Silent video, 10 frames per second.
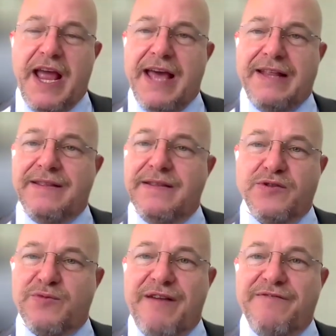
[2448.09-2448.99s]
and
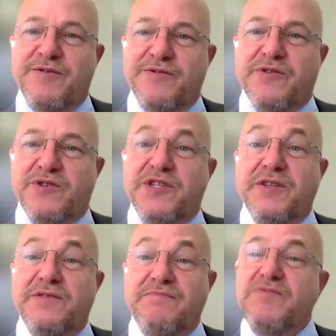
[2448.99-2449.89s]
those revenues are
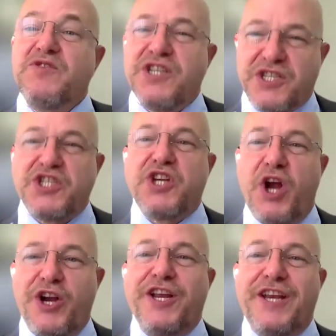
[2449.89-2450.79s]
just
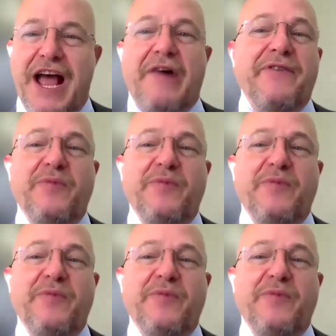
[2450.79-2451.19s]
starting now.